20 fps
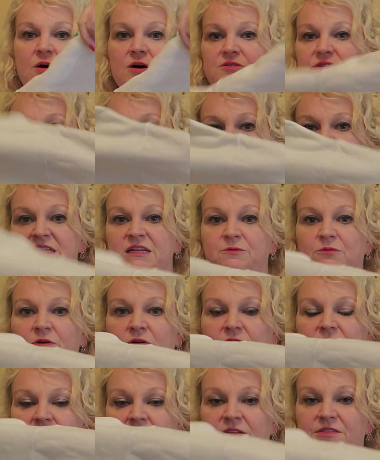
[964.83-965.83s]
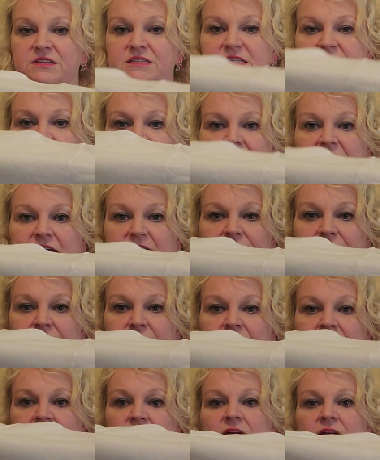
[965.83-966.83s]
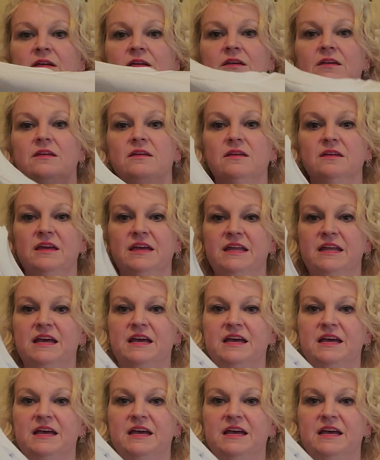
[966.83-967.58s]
Walt Disney World on the sleeve. It